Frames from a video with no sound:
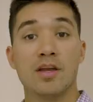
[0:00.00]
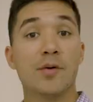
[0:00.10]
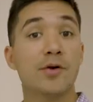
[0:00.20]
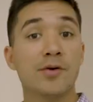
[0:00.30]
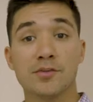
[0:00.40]
Now
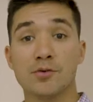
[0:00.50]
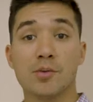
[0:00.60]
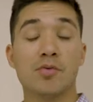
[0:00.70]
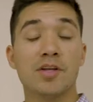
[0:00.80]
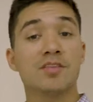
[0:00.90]
we're going to
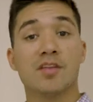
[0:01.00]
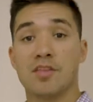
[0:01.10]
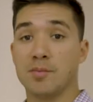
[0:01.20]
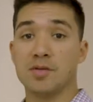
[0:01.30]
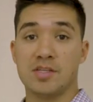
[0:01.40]
replace the
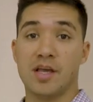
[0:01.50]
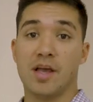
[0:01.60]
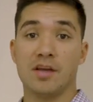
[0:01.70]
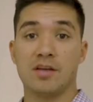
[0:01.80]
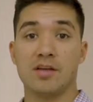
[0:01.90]

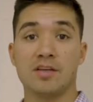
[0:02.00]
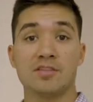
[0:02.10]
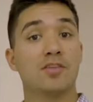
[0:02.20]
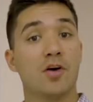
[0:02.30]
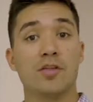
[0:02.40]
thermostat and
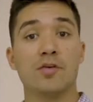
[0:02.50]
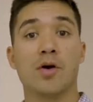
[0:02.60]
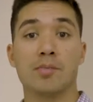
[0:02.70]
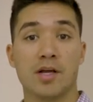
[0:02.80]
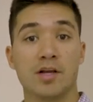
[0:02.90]
install the
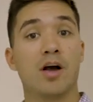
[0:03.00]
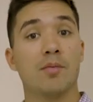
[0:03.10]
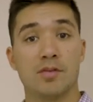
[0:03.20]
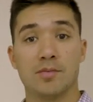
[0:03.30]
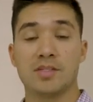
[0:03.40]

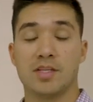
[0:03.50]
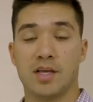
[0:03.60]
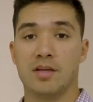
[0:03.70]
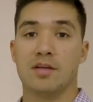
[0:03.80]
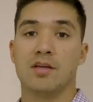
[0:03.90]
Alarm.com thermostat.
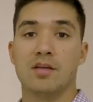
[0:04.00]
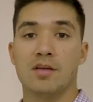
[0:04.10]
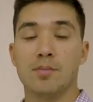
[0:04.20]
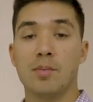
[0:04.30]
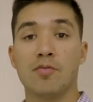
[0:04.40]

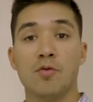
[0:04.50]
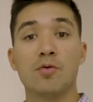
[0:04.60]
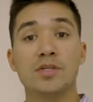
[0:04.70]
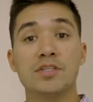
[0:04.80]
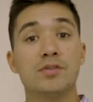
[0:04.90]
But before
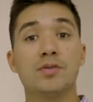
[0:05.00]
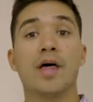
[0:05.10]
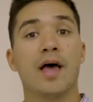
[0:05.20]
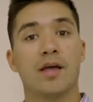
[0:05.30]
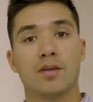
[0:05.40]
we do
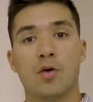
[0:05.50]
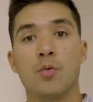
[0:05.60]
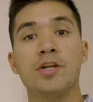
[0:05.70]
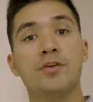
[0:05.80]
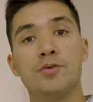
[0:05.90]
that,
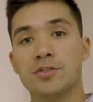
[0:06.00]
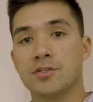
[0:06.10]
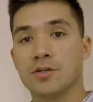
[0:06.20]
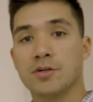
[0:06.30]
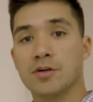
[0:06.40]
we need to
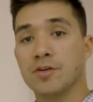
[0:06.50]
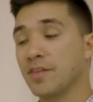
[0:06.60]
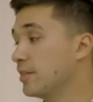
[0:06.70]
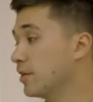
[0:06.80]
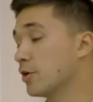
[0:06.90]
ensure
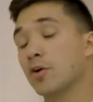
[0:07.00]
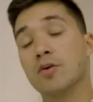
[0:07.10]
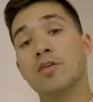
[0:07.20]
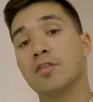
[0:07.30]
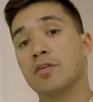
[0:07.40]
that the
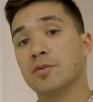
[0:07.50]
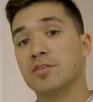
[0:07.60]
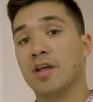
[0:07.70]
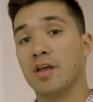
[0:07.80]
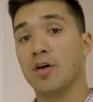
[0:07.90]
current
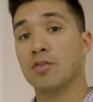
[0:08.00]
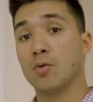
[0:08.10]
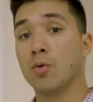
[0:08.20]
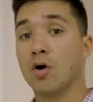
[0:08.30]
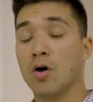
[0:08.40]
thermostat on
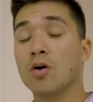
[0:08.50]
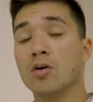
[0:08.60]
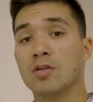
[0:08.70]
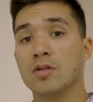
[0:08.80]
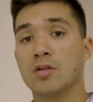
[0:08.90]
the
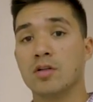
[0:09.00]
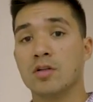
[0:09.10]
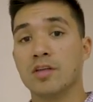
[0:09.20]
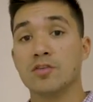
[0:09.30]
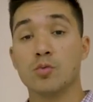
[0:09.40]
wall
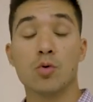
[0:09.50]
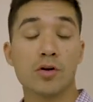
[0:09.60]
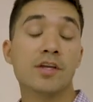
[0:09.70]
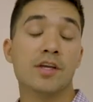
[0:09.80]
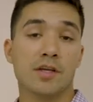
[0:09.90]
is
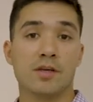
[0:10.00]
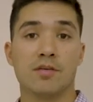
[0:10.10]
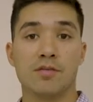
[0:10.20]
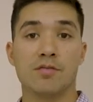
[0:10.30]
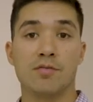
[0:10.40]
working
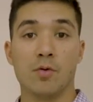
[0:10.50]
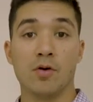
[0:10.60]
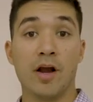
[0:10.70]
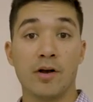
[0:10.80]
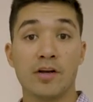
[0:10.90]

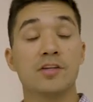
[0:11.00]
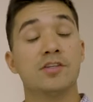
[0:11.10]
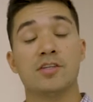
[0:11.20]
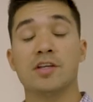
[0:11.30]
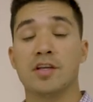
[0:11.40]
for air
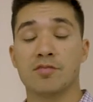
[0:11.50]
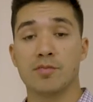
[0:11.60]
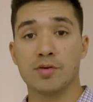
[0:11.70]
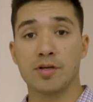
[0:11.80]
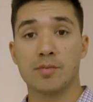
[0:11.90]
conditioning, if
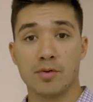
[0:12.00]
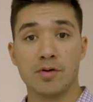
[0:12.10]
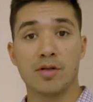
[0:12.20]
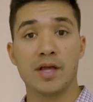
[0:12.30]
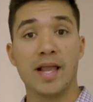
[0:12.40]
applicable,
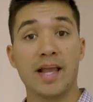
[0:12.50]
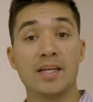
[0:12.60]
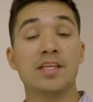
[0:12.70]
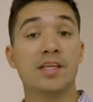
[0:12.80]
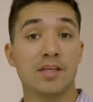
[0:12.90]

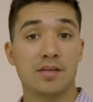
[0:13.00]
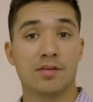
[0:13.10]
and heat.